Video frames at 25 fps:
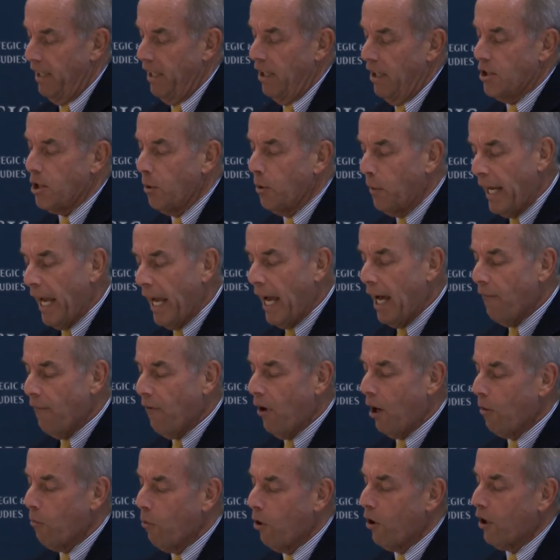So we have
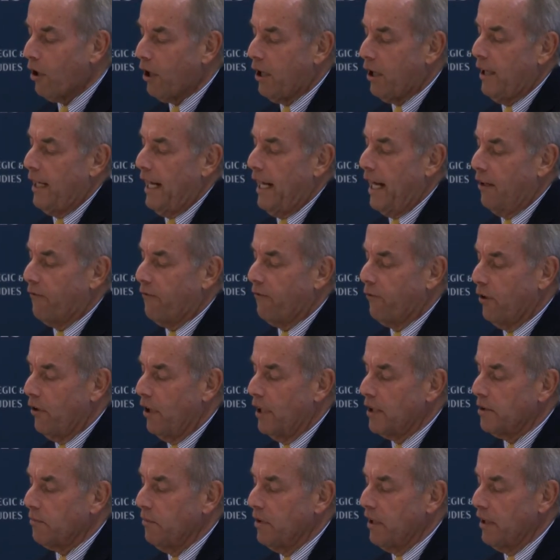our work cut out for
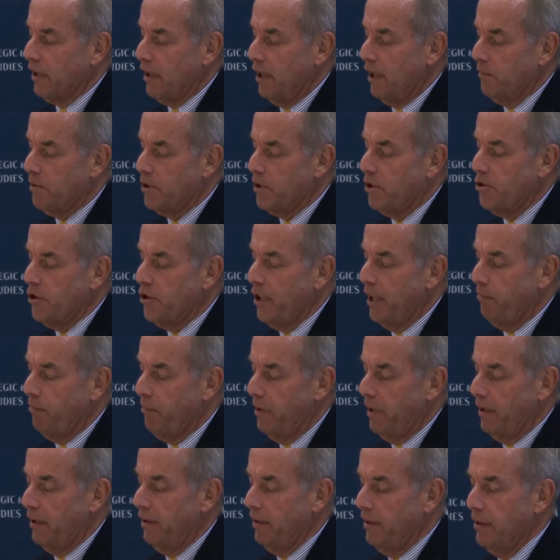us when it comes to
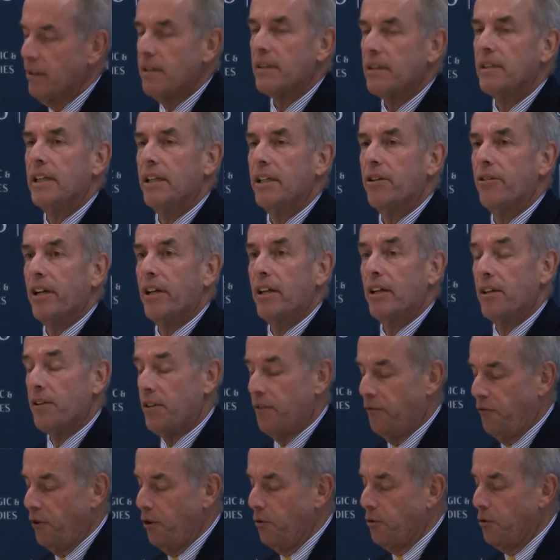shaping the internet of
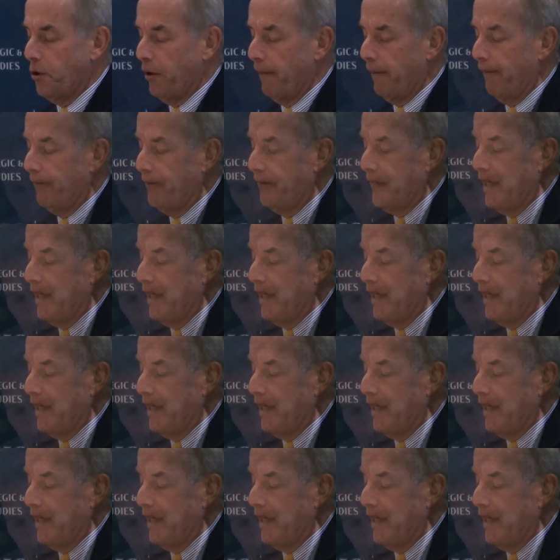the future.